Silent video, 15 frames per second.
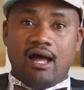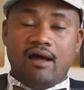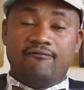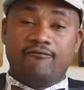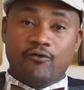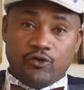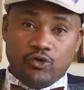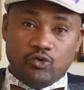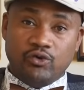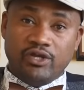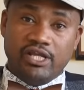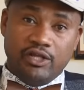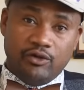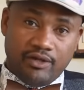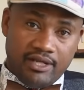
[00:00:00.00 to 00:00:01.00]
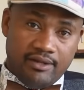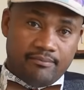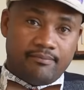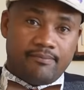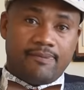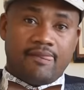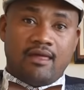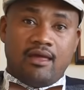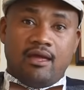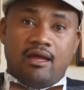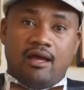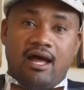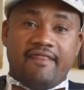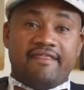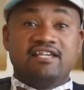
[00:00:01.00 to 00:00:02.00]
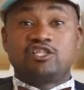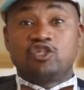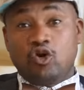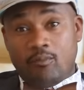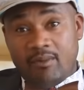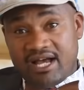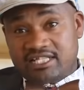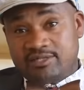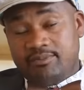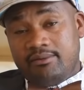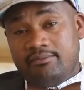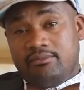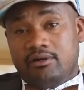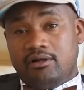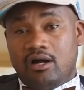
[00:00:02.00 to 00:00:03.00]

for you in your name. There is no maximum.